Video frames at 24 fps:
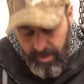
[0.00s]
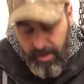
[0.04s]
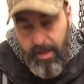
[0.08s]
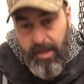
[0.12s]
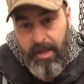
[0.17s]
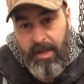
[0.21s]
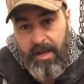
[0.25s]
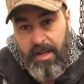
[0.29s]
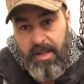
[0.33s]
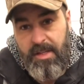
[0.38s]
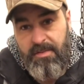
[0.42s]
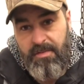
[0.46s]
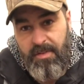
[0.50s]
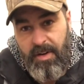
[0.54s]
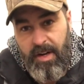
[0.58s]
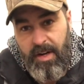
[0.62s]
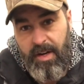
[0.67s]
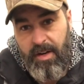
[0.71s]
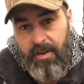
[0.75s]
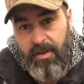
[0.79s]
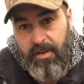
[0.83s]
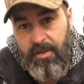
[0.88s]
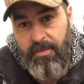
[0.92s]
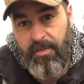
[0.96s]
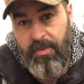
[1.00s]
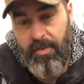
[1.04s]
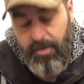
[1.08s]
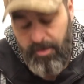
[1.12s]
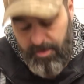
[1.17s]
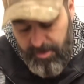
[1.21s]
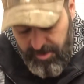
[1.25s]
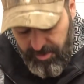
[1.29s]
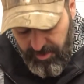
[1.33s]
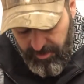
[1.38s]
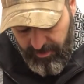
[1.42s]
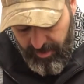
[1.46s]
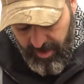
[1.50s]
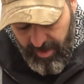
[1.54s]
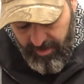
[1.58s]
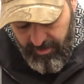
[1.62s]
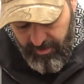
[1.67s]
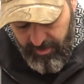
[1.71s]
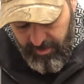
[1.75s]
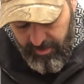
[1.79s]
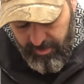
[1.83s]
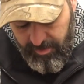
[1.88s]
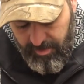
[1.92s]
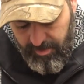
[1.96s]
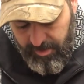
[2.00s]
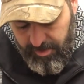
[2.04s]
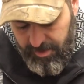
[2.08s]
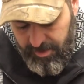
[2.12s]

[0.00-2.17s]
it is very good for survival,